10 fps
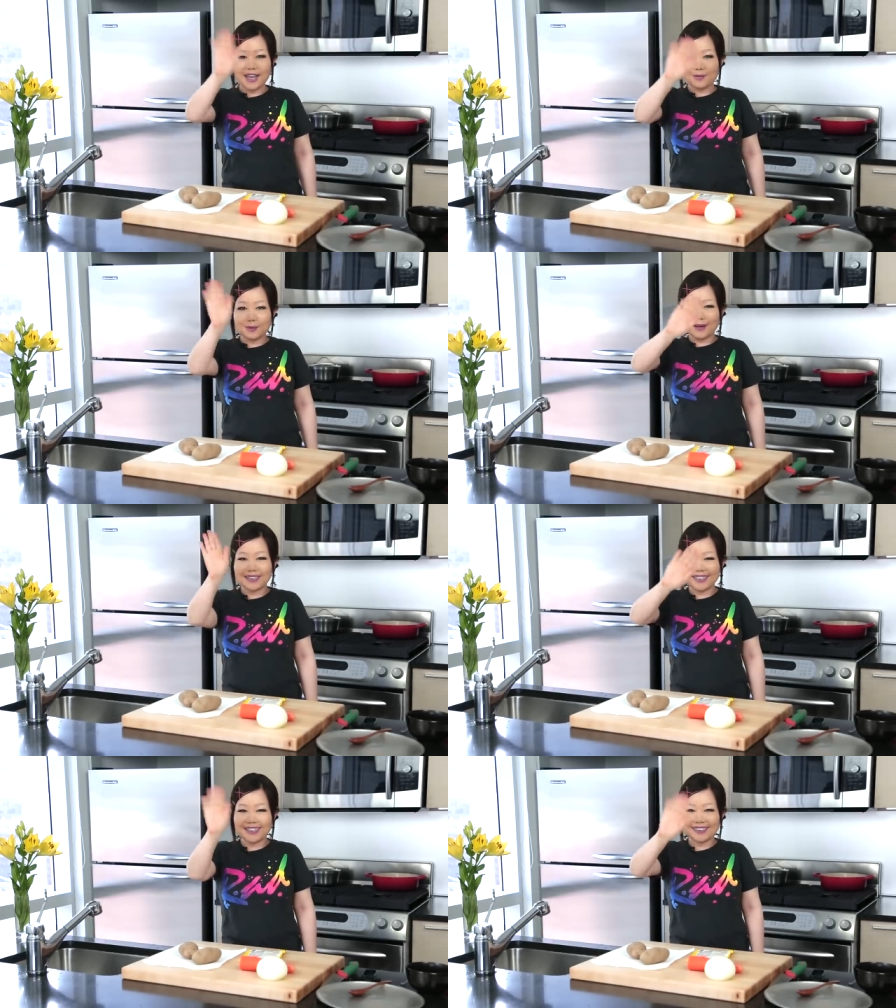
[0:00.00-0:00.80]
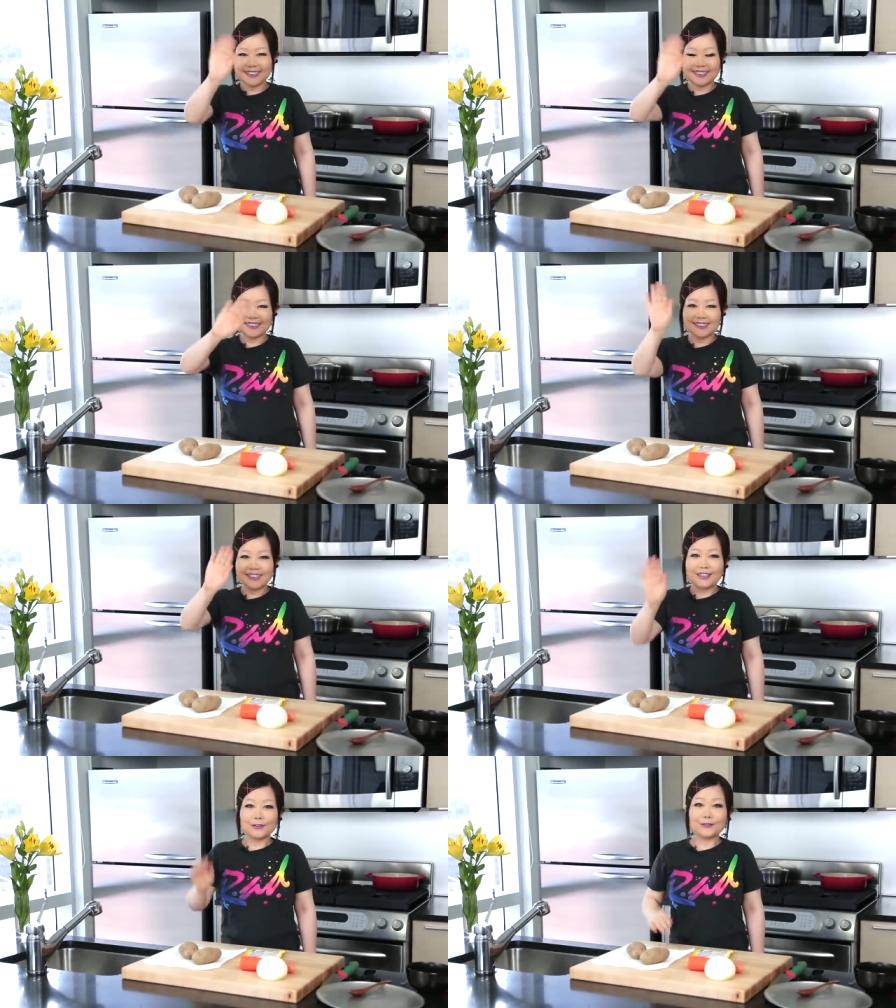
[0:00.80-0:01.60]
Hi everybody!
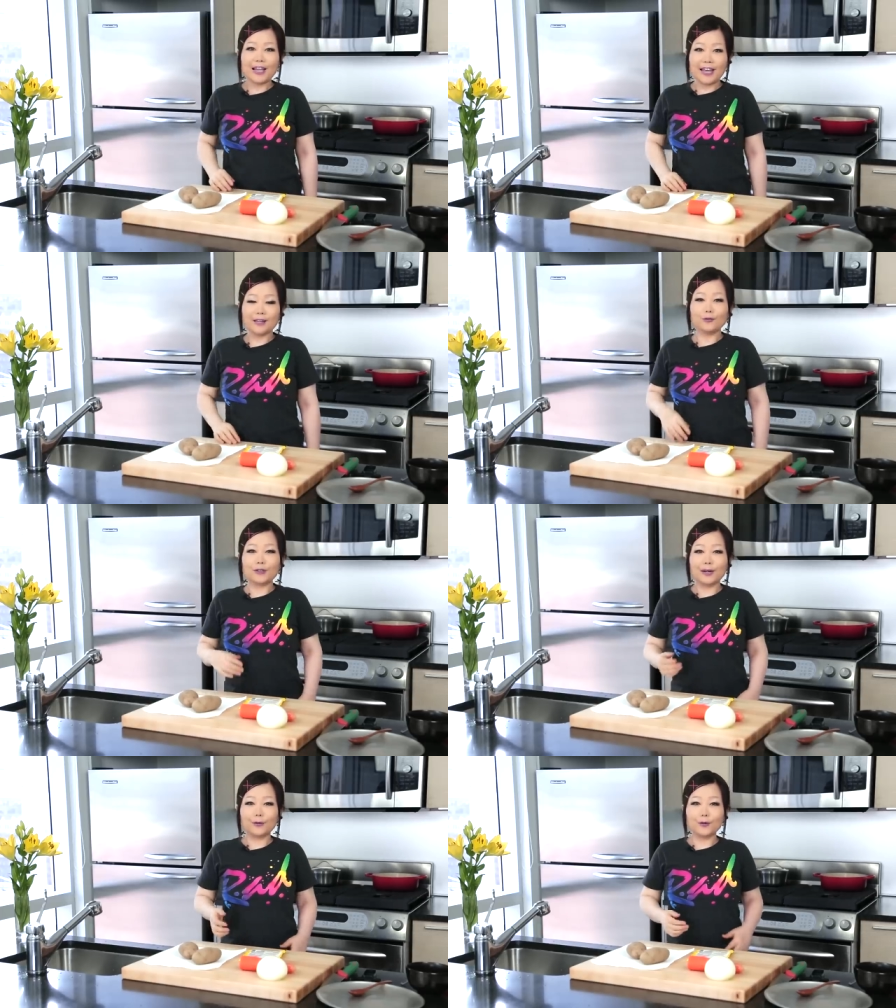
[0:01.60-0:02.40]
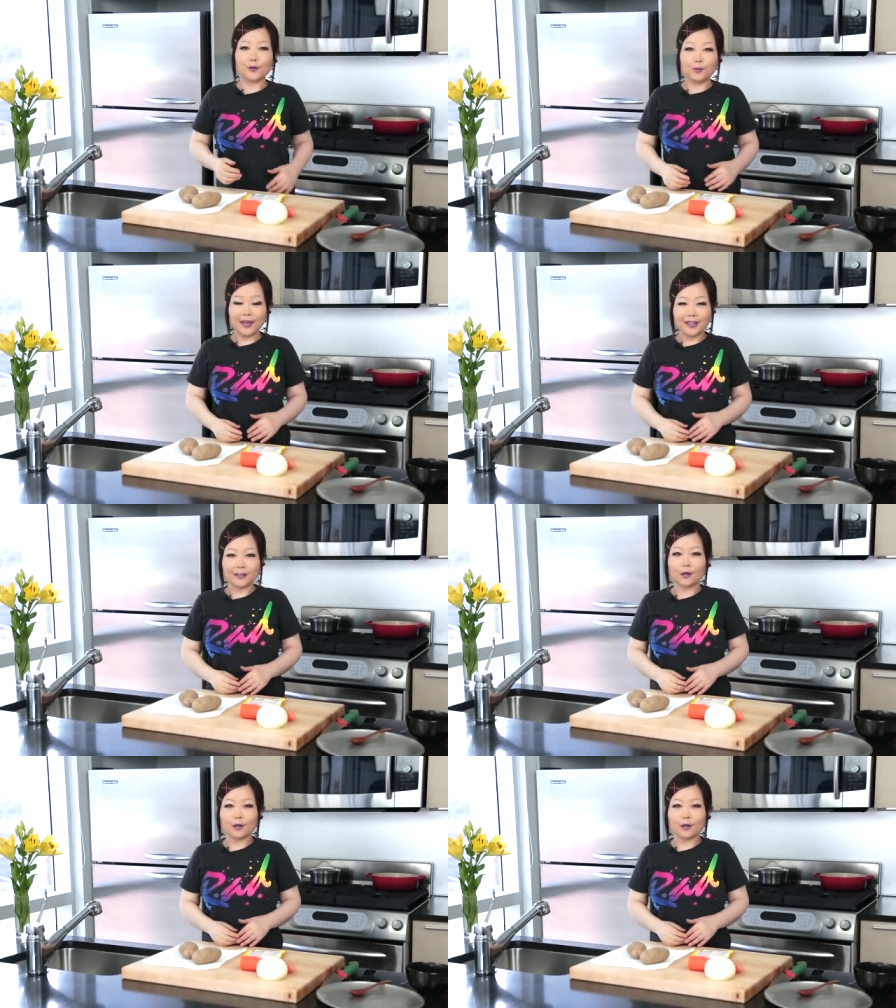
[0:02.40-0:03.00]
Today we are going to make